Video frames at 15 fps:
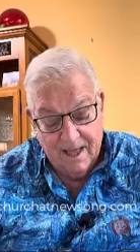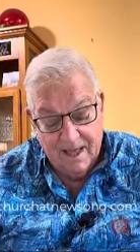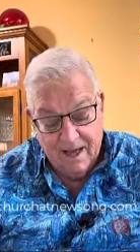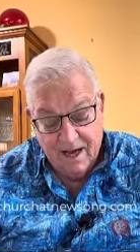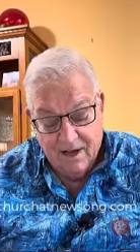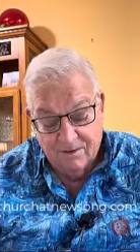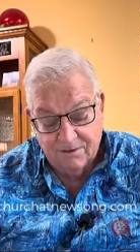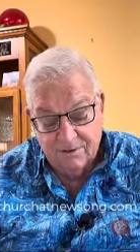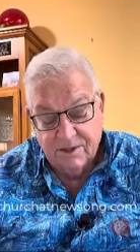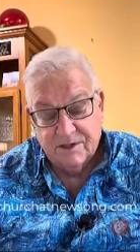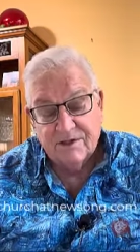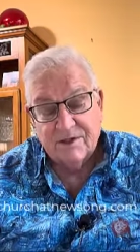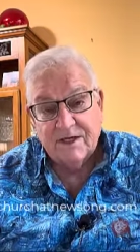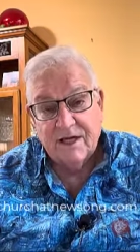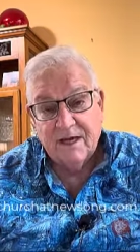How
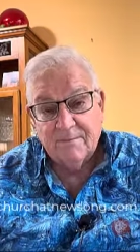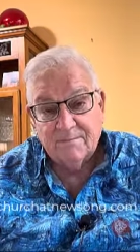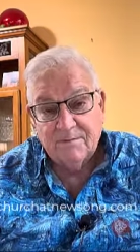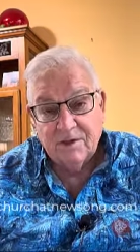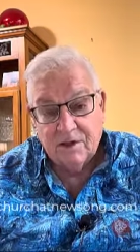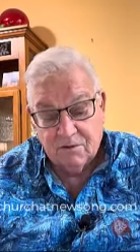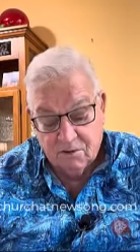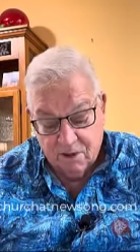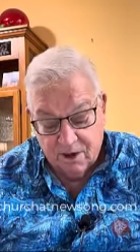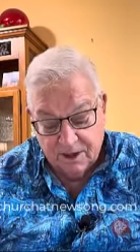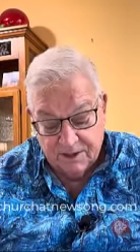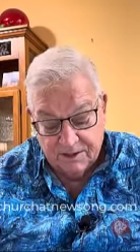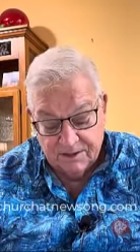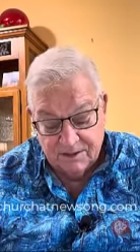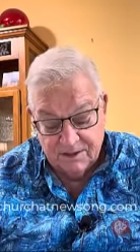does the empty
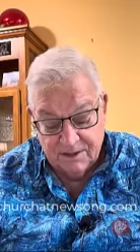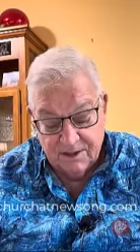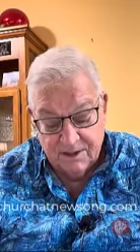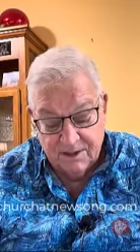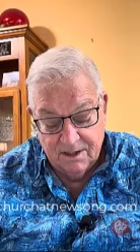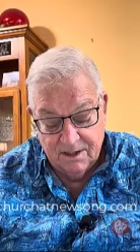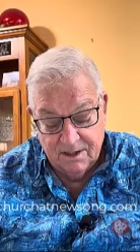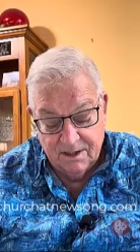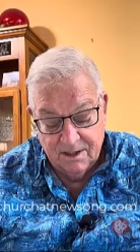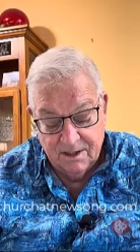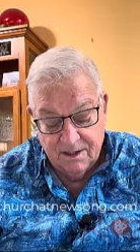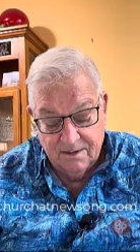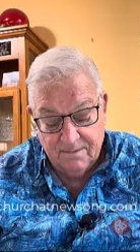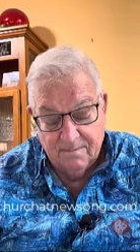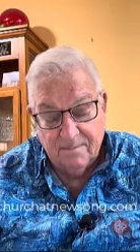cross
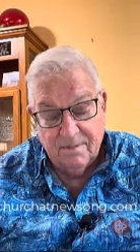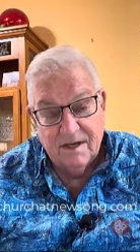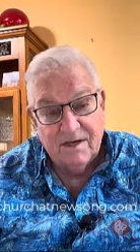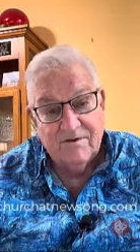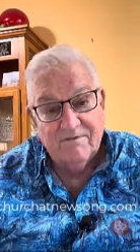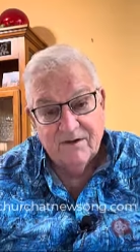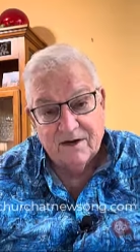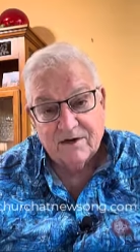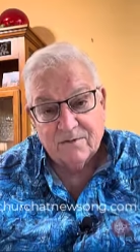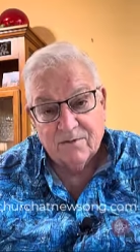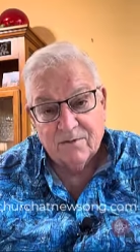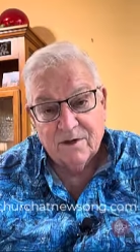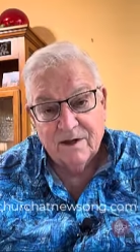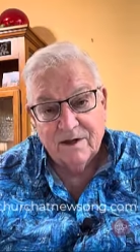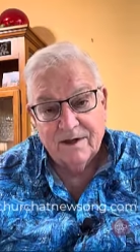mean
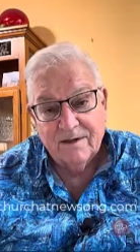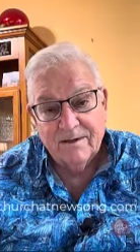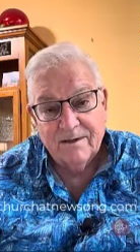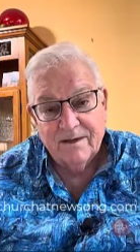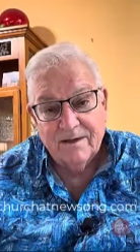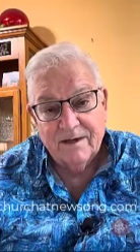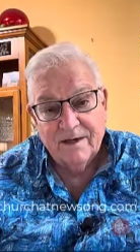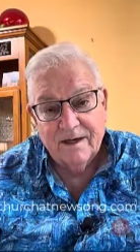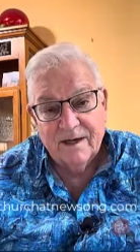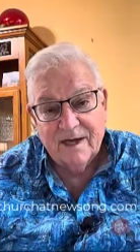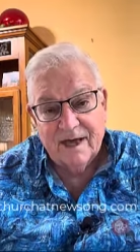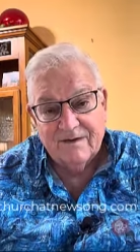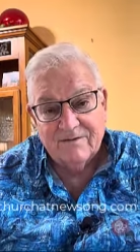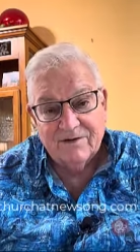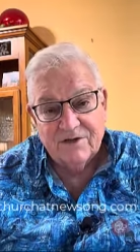victory?
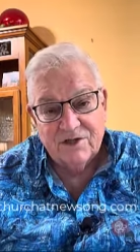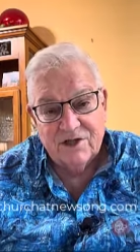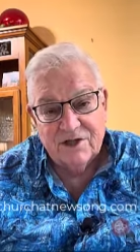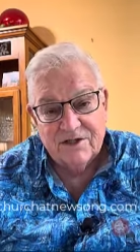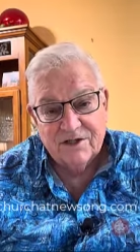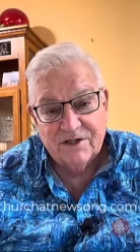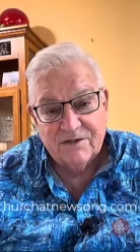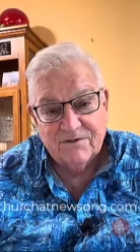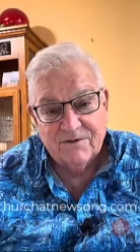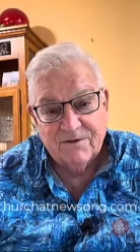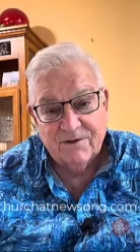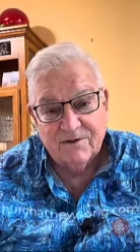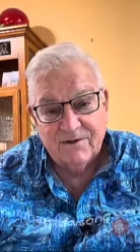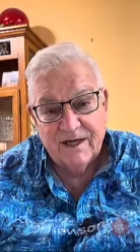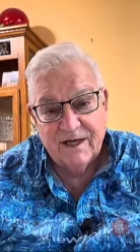Have a
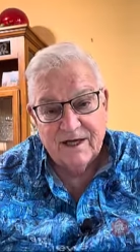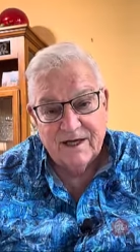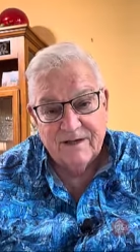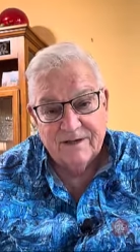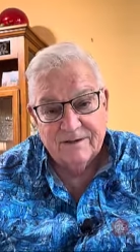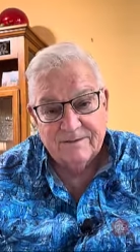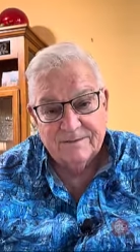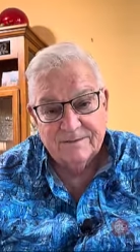Jesus-filled day.